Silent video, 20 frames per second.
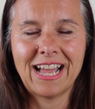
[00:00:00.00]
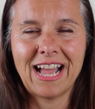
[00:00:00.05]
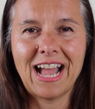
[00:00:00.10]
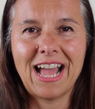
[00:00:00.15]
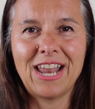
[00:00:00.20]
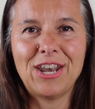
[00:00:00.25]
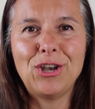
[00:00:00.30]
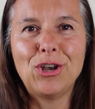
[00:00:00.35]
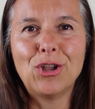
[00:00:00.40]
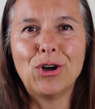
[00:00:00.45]

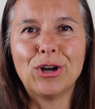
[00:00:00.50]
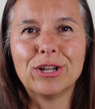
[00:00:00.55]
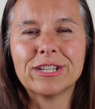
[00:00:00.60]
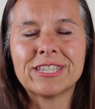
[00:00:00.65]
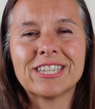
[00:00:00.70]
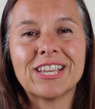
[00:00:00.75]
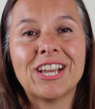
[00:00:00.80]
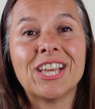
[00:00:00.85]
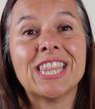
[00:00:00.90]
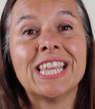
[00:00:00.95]
and
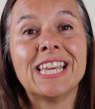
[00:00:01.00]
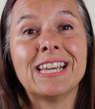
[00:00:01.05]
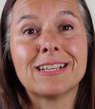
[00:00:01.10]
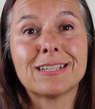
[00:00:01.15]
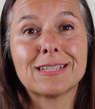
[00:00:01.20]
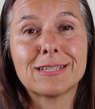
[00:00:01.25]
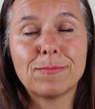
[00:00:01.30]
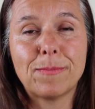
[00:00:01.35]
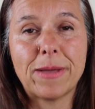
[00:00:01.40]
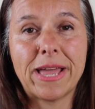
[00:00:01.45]
not at the
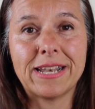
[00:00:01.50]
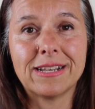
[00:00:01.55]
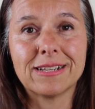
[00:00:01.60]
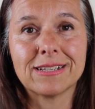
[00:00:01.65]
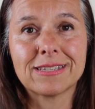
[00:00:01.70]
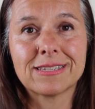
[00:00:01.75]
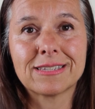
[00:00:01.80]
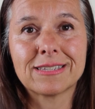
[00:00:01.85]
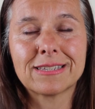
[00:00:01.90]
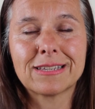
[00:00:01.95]

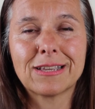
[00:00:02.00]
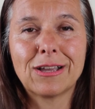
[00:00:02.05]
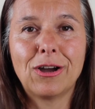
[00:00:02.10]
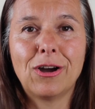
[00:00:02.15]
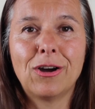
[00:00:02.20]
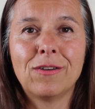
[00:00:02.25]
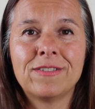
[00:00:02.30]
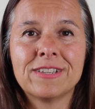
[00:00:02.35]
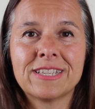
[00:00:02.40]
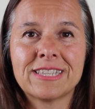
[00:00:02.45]
expense
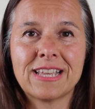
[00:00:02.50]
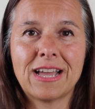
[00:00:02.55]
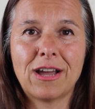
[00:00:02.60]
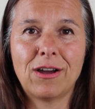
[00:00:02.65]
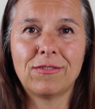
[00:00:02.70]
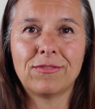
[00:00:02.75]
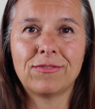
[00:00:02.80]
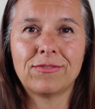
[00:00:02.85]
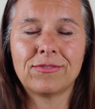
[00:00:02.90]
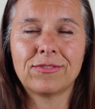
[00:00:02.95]
of
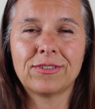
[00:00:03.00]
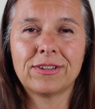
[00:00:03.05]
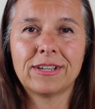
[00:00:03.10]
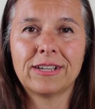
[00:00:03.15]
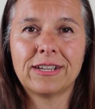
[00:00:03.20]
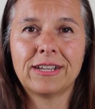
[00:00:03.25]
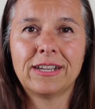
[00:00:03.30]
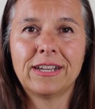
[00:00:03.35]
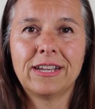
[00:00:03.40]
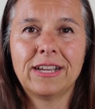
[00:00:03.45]
herself.
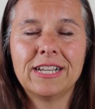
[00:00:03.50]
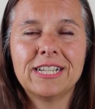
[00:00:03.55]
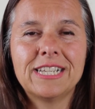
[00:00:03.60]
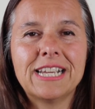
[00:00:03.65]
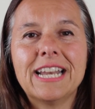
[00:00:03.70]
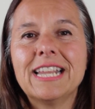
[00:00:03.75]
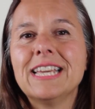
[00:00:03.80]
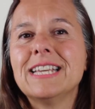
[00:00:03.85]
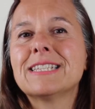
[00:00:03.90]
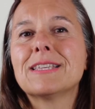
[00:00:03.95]

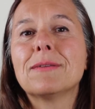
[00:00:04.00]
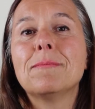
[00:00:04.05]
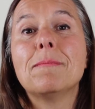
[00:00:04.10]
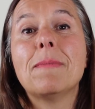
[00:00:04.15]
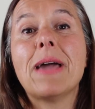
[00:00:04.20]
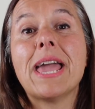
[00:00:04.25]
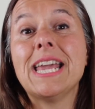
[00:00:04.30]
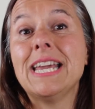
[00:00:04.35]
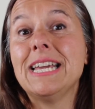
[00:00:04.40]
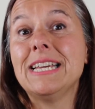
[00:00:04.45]
Janet is
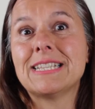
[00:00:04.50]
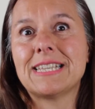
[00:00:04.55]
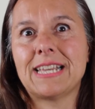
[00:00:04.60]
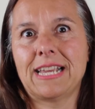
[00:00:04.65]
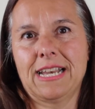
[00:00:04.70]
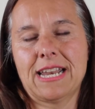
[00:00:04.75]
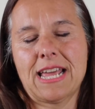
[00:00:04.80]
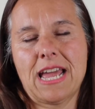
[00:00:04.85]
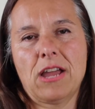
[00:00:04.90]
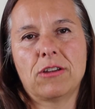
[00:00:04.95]

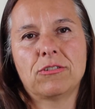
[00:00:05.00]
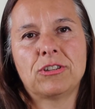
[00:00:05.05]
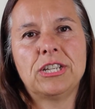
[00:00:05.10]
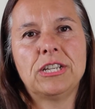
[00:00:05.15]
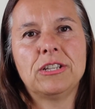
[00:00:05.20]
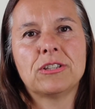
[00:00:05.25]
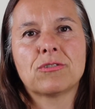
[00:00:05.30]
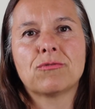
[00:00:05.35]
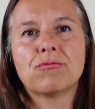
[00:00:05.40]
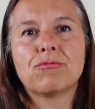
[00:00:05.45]
amazing now.
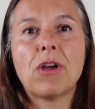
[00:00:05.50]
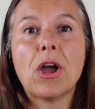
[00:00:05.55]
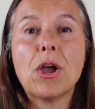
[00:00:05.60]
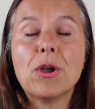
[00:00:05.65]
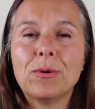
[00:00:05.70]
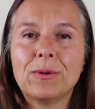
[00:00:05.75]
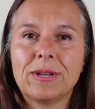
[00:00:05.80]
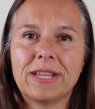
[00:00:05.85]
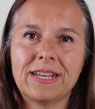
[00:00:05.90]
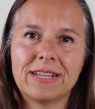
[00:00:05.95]
She's
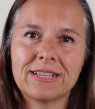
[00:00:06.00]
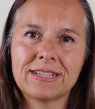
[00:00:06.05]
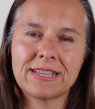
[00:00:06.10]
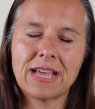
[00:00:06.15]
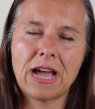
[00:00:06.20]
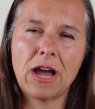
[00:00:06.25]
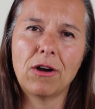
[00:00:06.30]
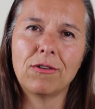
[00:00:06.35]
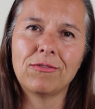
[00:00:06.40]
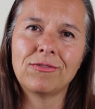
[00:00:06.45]
grown in
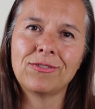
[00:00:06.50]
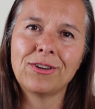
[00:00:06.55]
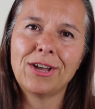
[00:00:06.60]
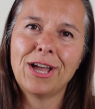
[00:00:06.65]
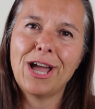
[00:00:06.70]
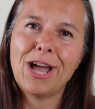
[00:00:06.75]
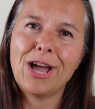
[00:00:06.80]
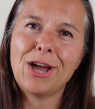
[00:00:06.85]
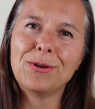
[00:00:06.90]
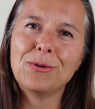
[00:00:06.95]
herself.
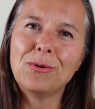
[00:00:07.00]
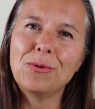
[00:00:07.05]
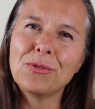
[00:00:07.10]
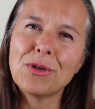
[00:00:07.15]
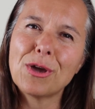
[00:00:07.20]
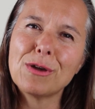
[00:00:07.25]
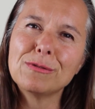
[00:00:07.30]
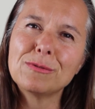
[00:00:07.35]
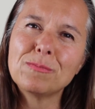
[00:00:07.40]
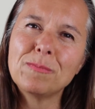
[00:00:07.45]
And all
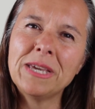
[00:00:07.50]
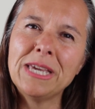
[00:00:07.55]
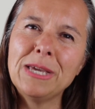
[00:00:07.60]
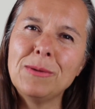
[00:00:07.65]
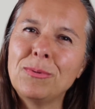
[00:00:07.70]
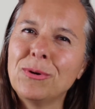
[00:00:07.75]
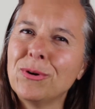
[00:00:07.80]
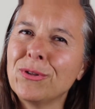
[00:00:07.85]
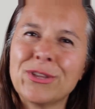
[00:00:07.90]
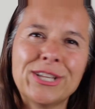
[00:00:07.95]
those
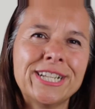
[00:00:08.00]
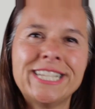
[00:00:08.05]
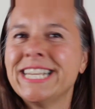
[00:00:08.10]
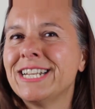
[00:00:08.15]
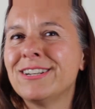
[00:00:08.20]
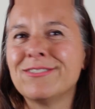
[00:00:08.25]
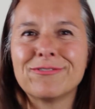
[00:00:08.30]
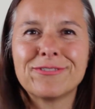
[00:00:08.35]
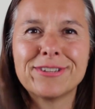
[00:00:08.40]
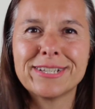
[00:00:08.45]
people that
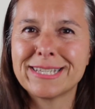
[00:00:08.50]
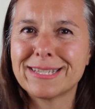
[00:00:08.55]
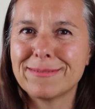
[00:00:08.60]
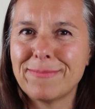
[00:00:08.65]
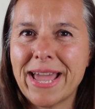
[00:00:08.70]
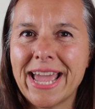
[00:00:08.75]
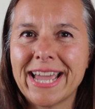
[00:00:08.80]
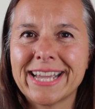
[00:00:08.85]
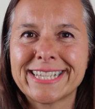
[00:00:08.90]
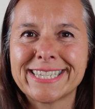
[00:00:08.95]
didn't
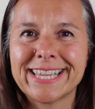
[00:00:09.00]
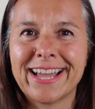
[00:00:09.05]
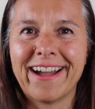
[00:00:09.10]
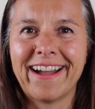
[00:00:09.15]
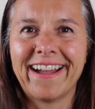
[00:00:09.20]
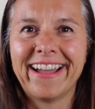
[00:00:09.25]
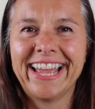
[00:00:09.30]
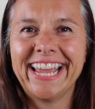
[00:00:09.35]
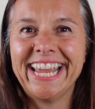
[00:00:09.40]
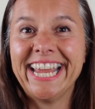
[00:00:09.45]
respect
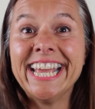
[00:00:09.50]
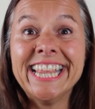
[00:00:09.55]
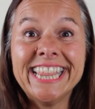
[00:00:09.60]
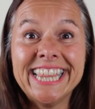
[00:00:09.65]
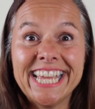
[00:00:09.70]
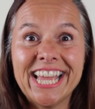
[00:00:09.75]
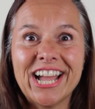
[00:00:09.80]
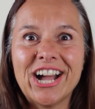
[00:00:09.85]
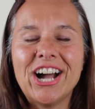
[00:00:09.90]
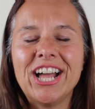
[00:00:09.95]
her in
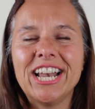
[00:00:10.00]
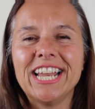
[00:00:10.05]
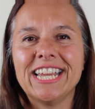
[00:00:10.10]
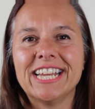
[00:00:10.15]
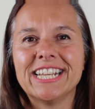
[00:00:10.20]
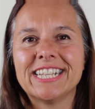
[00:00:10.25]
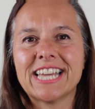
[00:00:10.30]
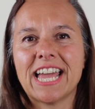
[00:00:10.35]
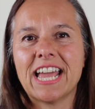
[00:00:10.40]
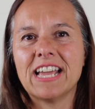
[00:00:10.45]
the
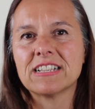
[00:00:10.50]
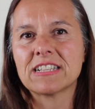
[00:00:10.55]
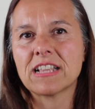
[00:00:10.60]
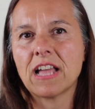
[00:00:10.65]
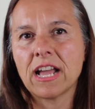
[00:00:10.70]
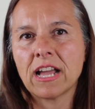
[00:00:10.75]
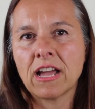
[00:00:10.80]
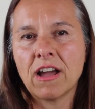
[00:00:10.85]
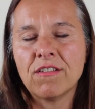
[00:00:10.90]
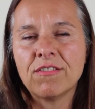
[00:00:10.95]
earlier days,
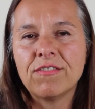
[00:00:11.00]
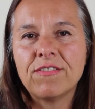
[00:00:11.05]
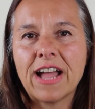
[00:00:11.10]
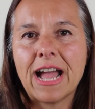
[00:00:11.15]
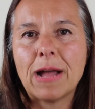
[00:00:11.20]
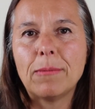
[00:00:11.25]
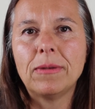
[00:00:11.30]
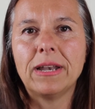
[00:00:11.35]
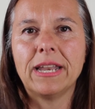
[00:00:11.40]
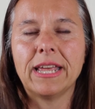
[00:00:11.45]
like her
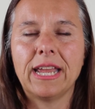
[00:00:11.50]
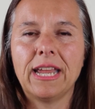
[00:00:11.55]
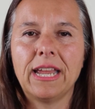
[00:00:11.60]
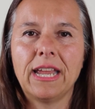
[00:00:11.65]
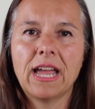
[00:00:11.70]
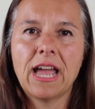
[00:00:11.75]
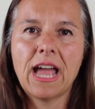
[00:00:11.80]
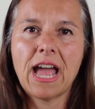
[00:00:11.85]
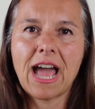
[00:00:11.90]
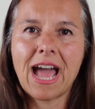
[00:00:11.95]
family
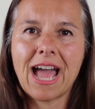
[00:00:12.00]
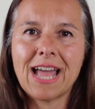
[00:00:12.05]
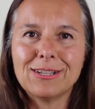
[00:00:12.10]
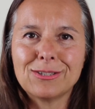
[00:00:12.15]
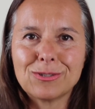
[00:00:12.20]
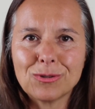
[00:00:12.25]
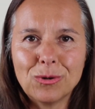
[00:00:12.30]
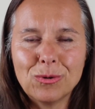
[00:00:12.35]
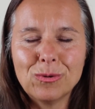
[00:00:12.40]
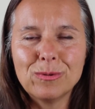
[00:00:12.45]

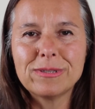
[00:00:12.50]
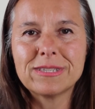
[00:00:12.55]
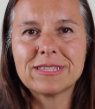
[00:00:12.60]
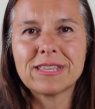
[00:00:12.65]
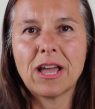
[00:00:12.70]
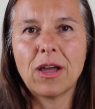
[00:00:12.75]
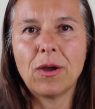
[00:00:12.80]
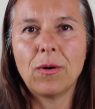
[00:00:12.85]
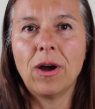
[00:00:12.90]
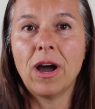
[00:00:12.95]
and
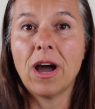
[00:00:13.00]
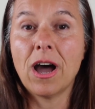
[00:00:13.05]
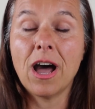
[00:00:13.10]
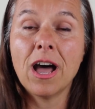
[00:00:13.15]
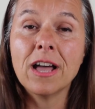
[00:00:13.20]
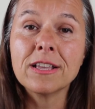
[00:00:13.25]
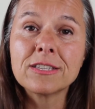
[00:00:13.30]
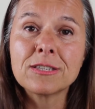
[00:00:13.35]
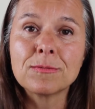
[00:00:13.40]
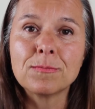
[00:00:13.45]
also her
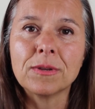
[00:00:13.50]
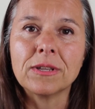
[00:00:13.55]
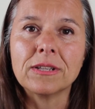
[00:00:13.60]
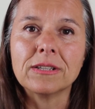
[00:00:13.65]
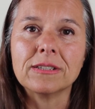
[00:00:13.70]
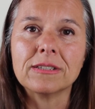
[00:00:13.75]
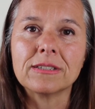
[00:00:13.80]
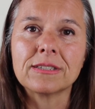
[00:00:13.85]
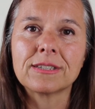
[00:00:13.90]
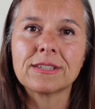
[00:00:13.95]

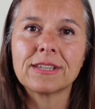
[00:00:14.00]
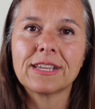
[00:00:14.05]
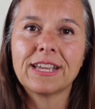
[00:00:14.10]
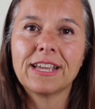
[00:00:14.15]
husband,